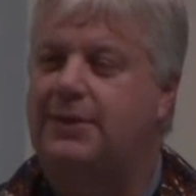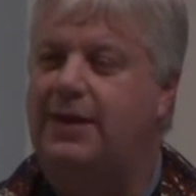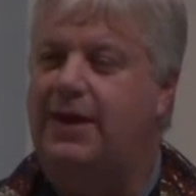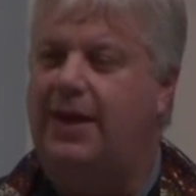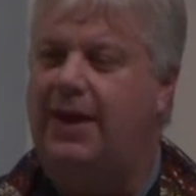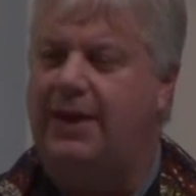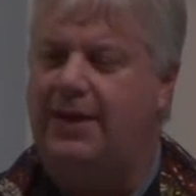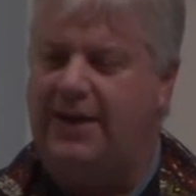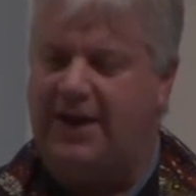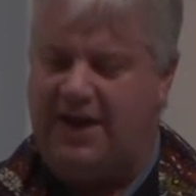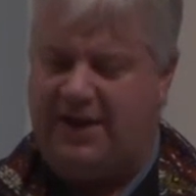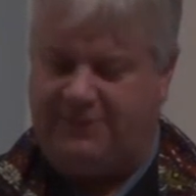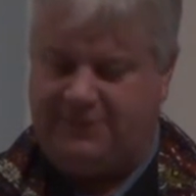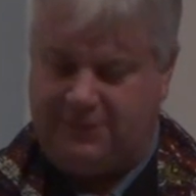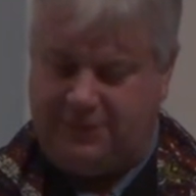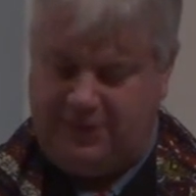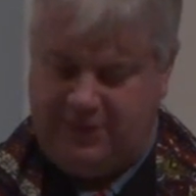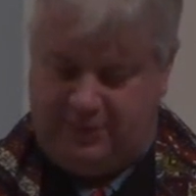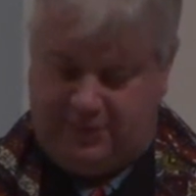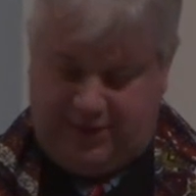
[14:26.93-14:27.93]
And
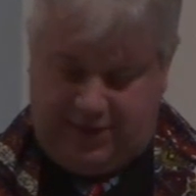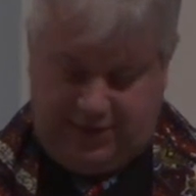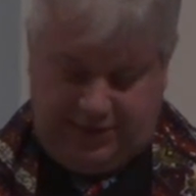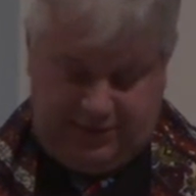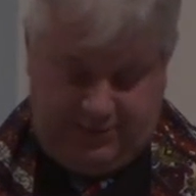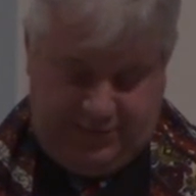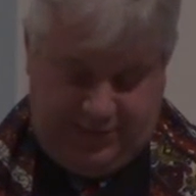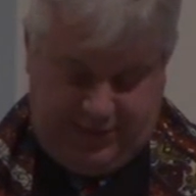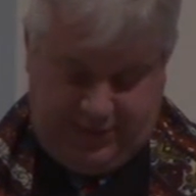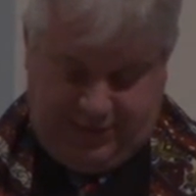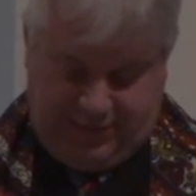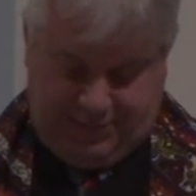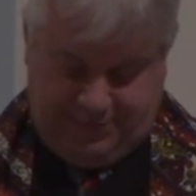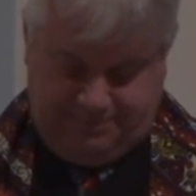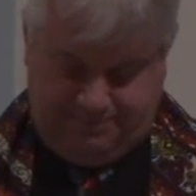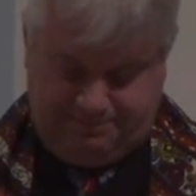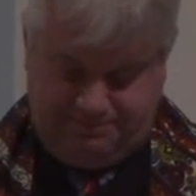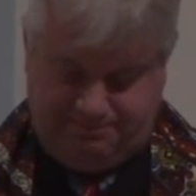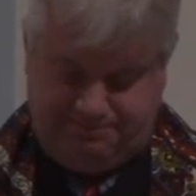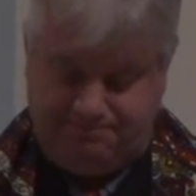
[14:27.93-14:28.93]
after he paid the
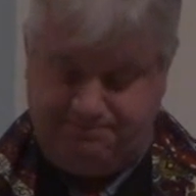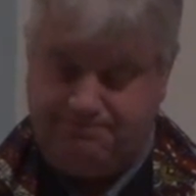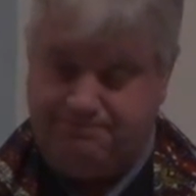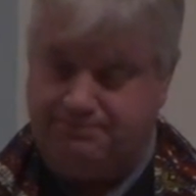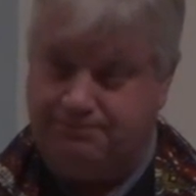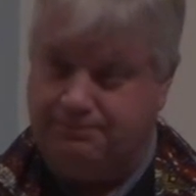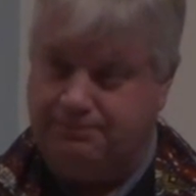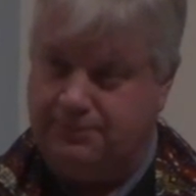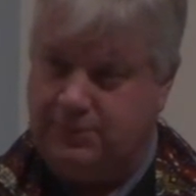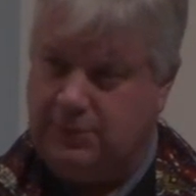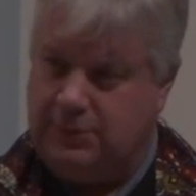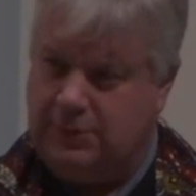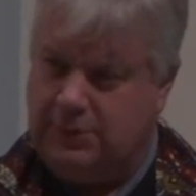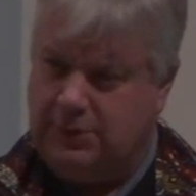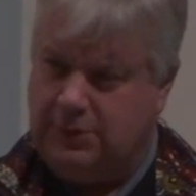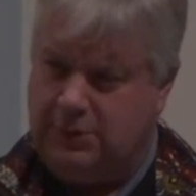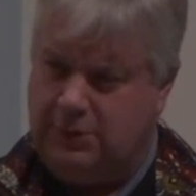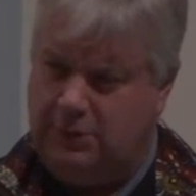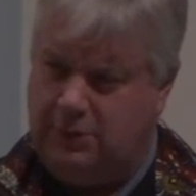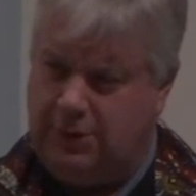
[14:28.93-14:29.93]
bill,
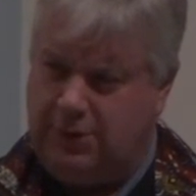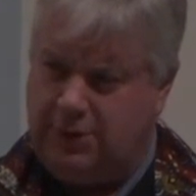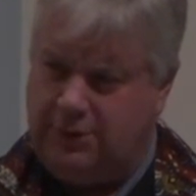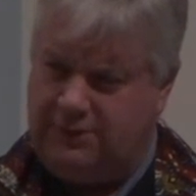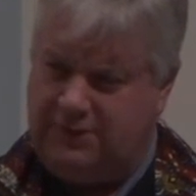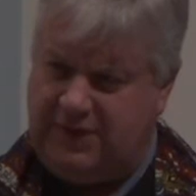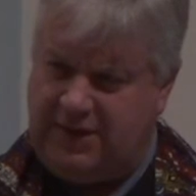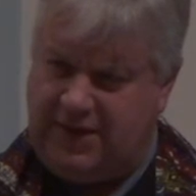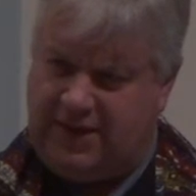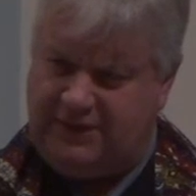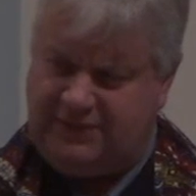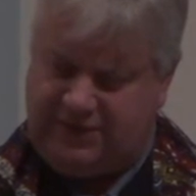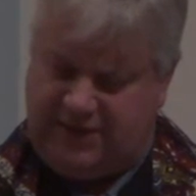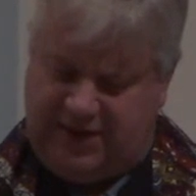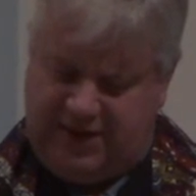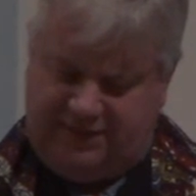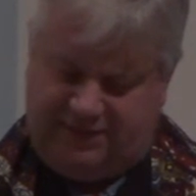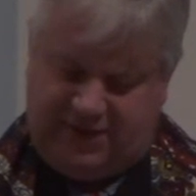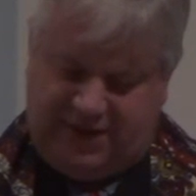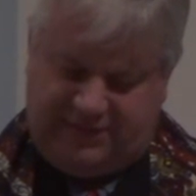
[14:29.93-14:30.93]
Julio Diaz
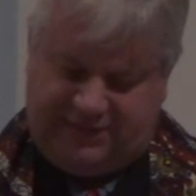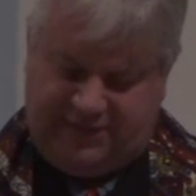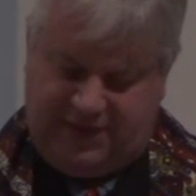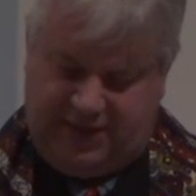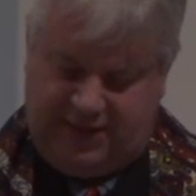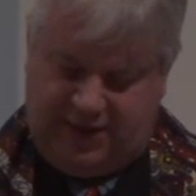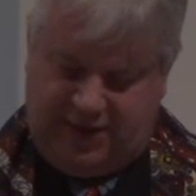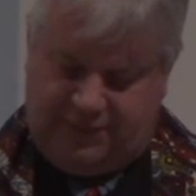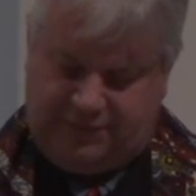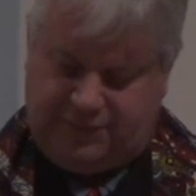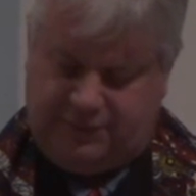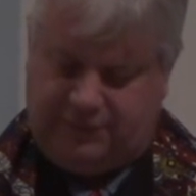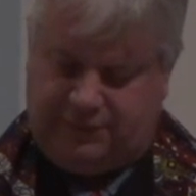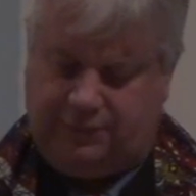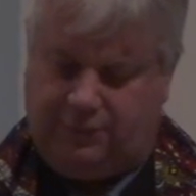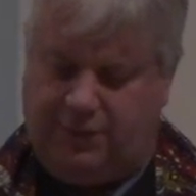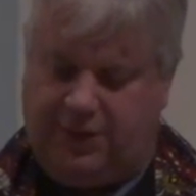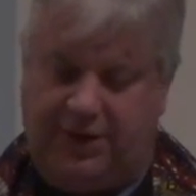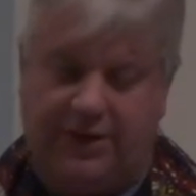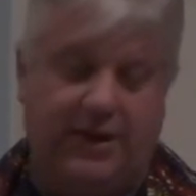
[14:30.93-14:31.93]
gave that teenager
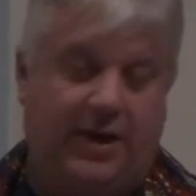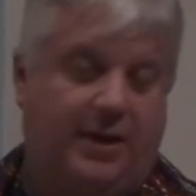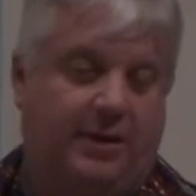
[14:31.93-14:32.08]
$20.